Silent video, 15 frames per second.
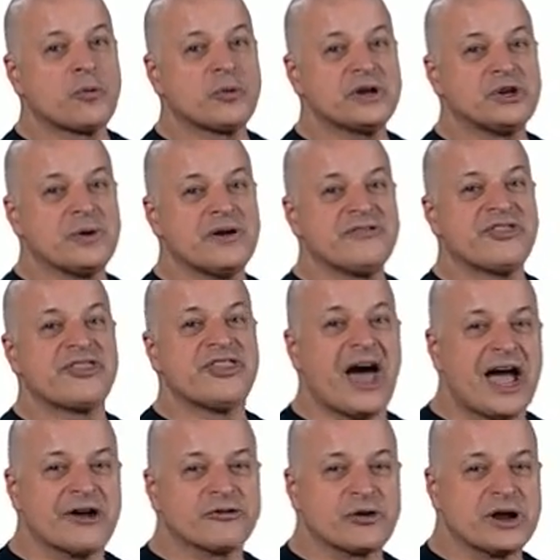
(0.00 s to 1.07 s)
when you have
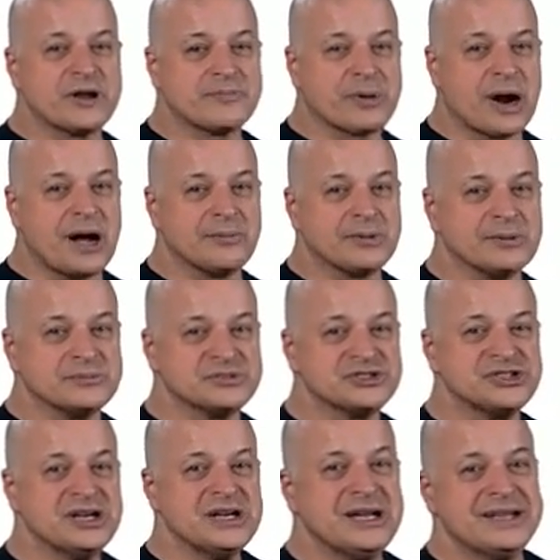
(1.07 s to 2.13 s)
thyroid problems
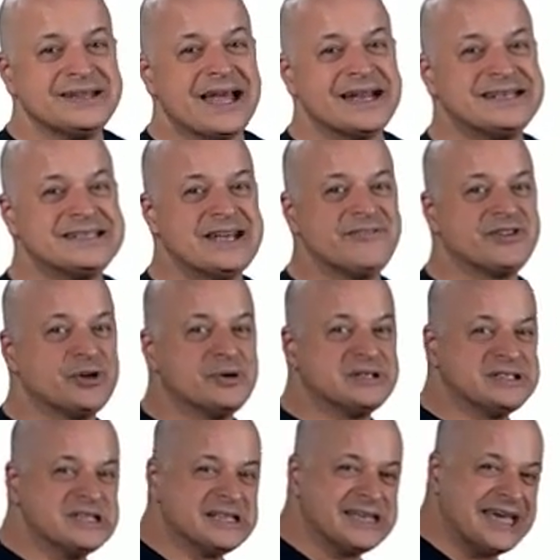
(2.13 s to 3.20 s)
that give you a
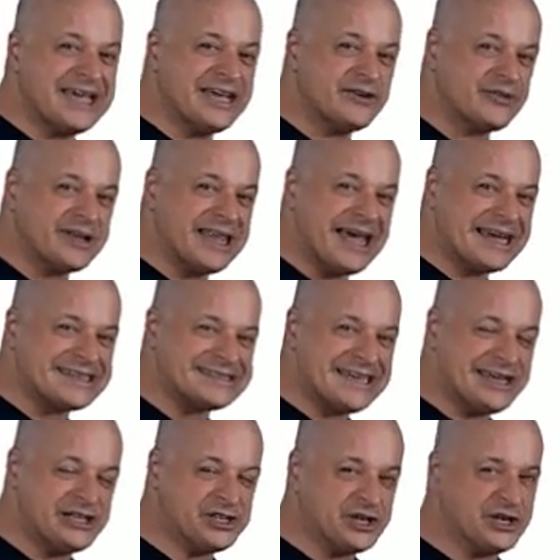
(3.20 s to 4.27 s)
delayed
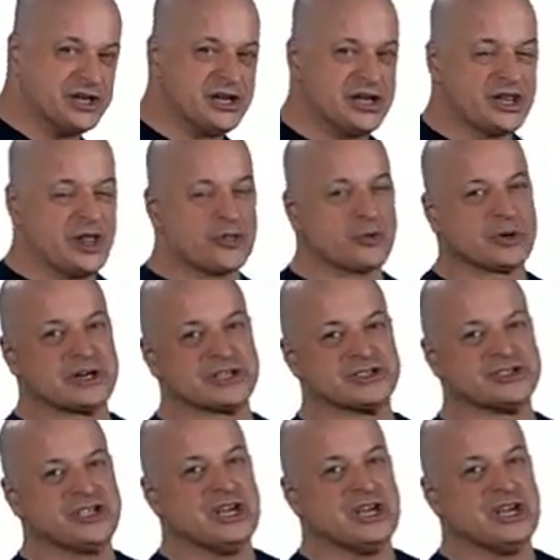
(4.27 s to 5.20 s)
relaxation. In other words,